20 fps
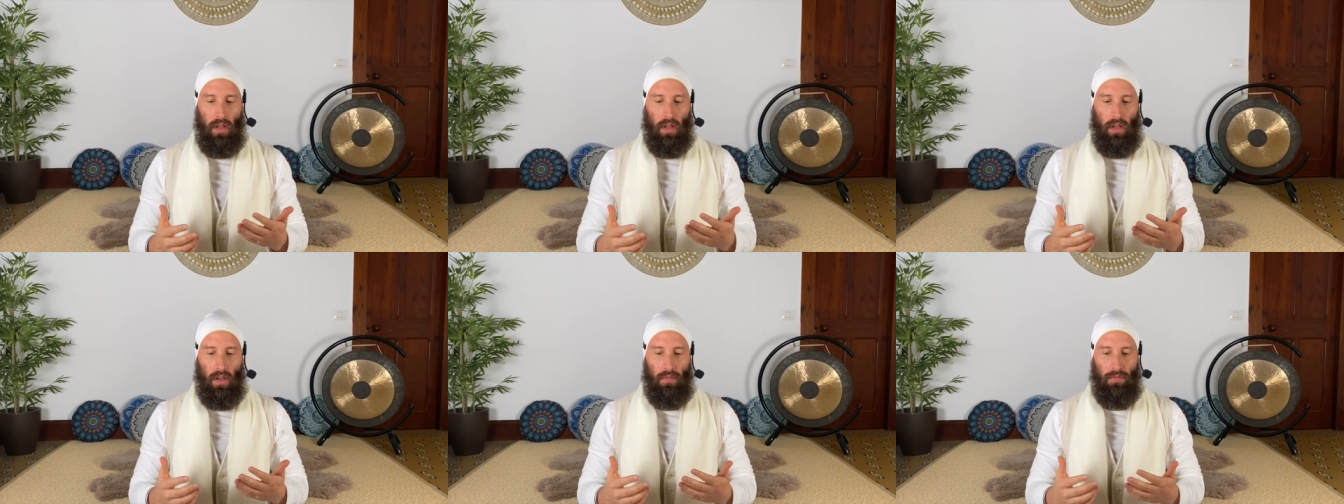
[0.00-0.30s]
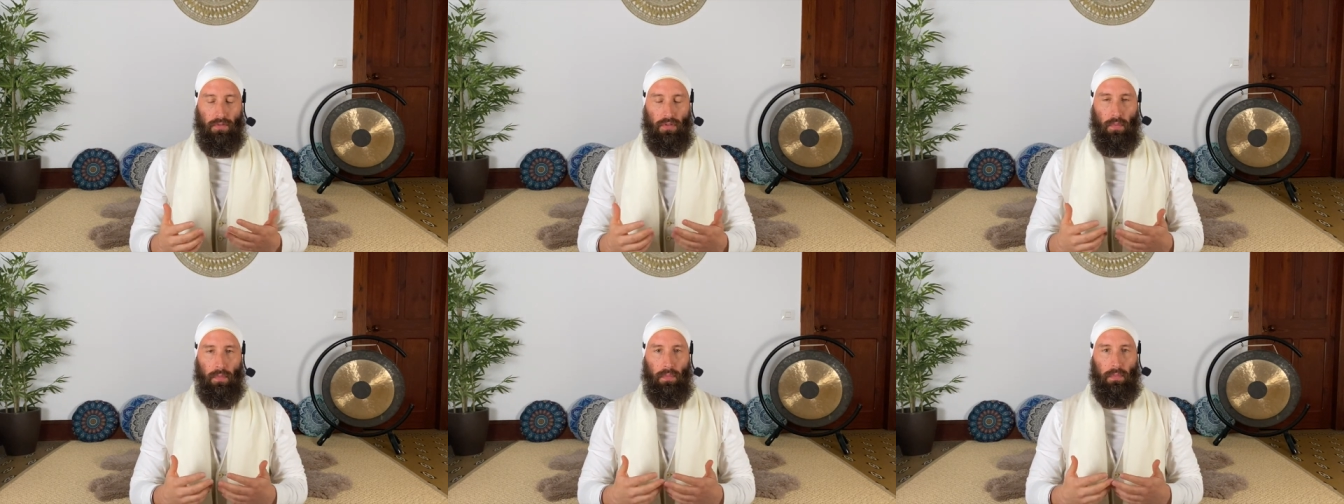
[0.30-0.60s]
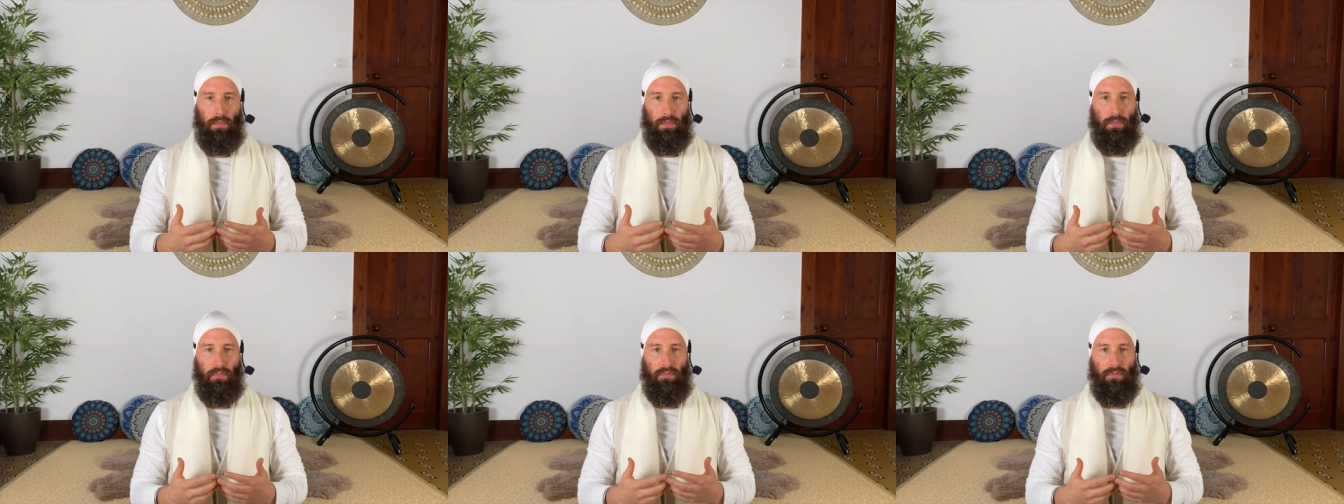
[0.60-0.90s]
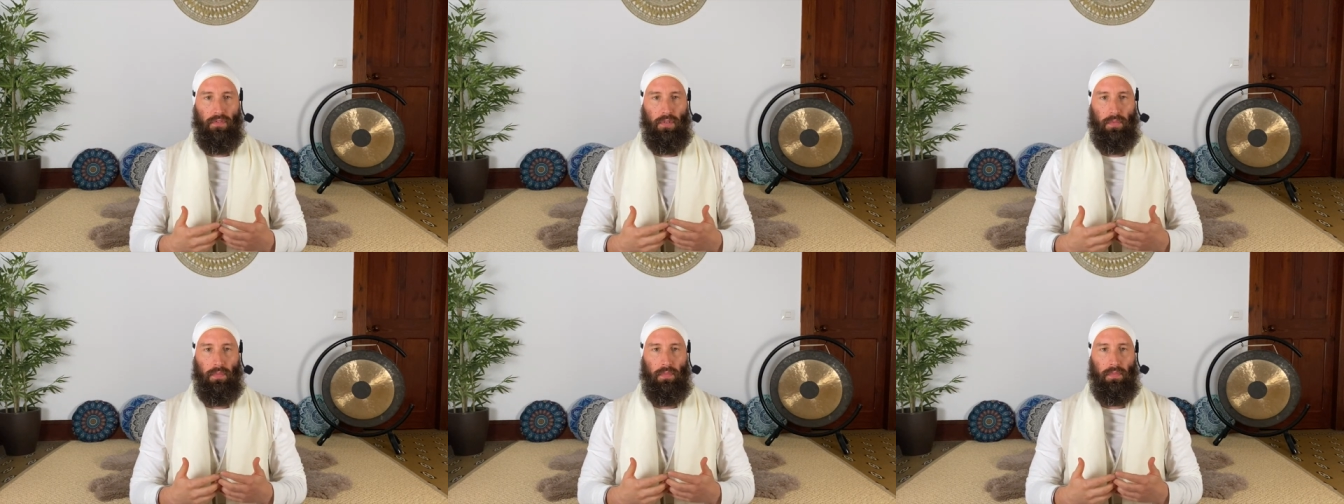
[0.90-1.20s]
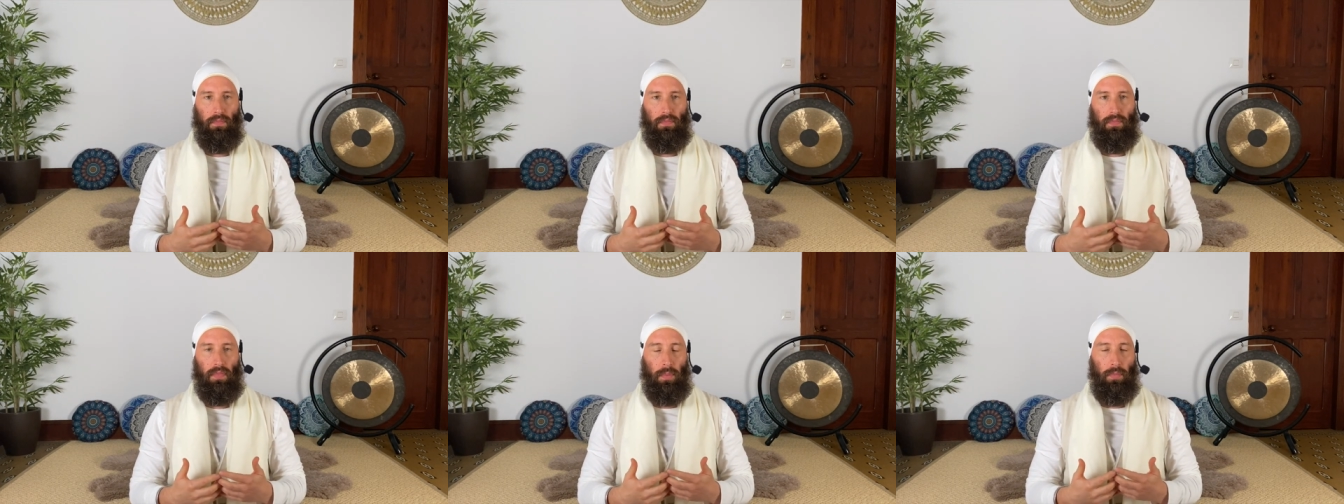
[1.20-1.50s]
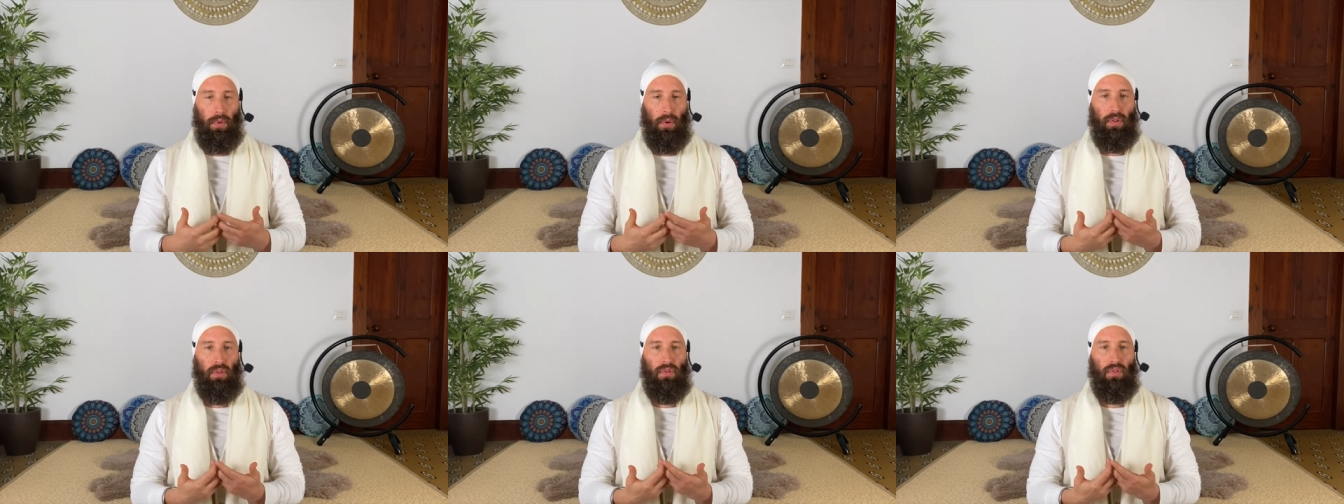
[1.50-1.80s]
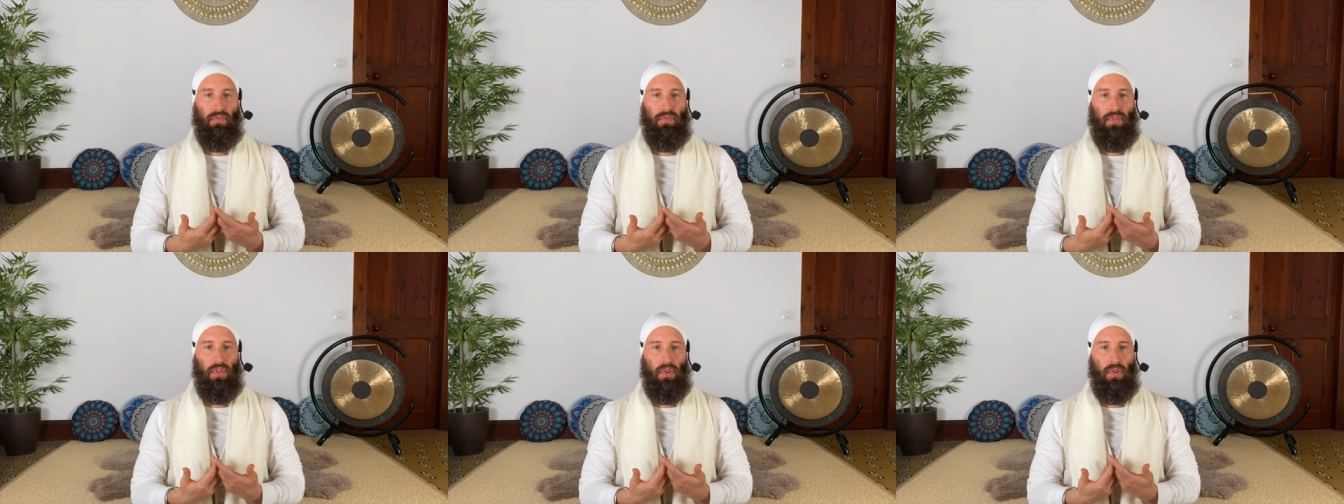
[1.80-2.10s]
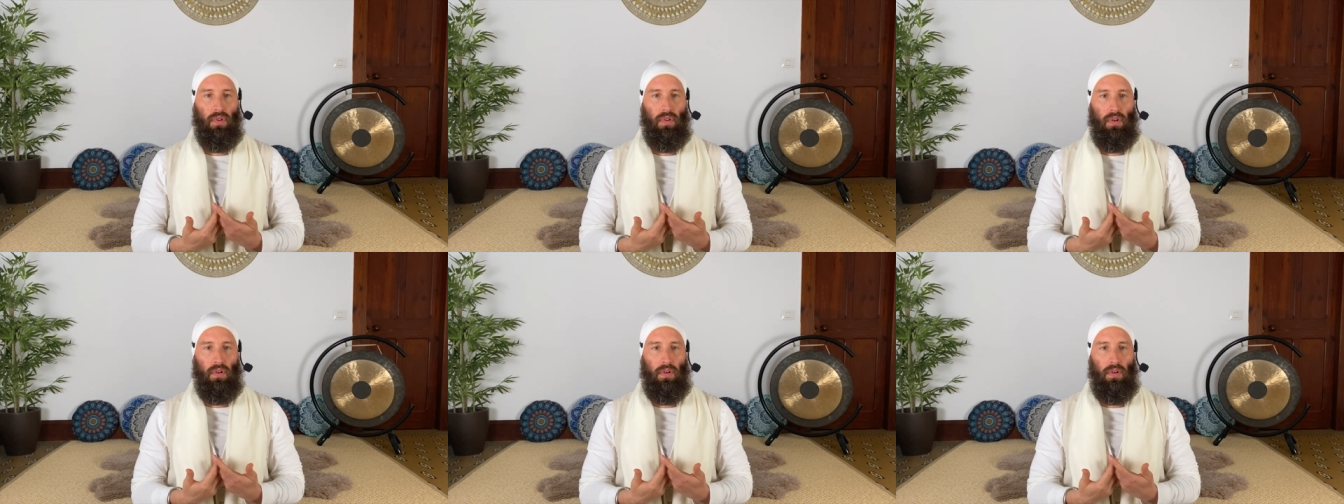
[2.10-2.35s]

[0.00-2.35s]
From the point of view